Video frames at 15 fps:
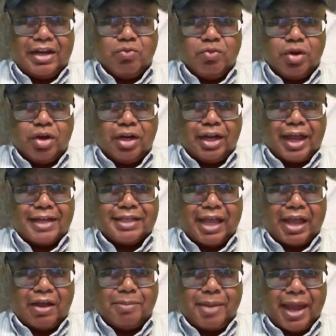I didn't
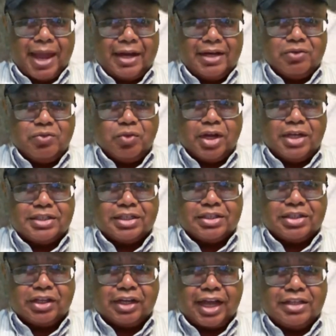realize how bad it
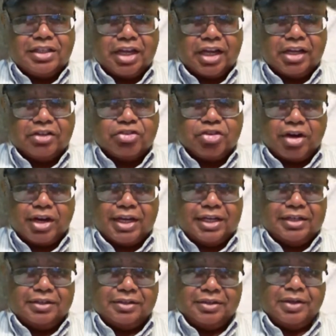was until I took a
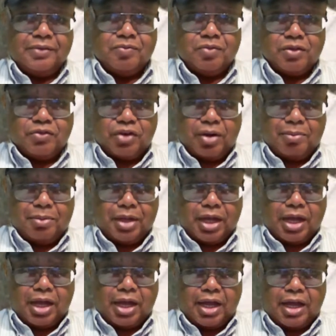train
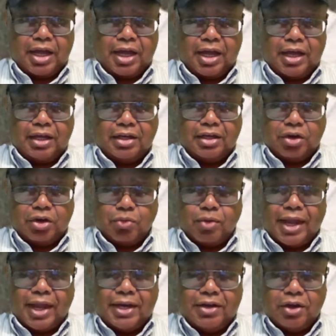from
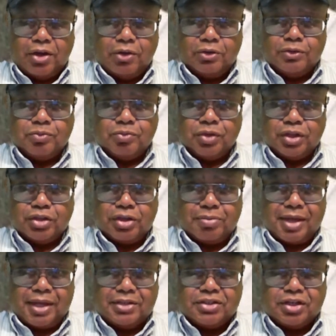Laredo
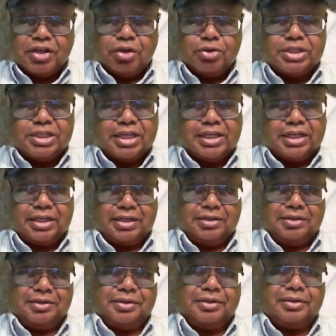to Mexico
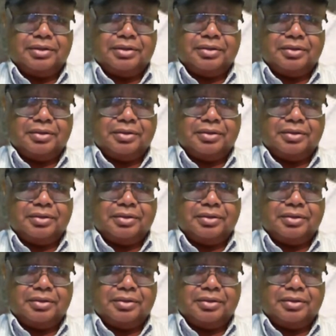City.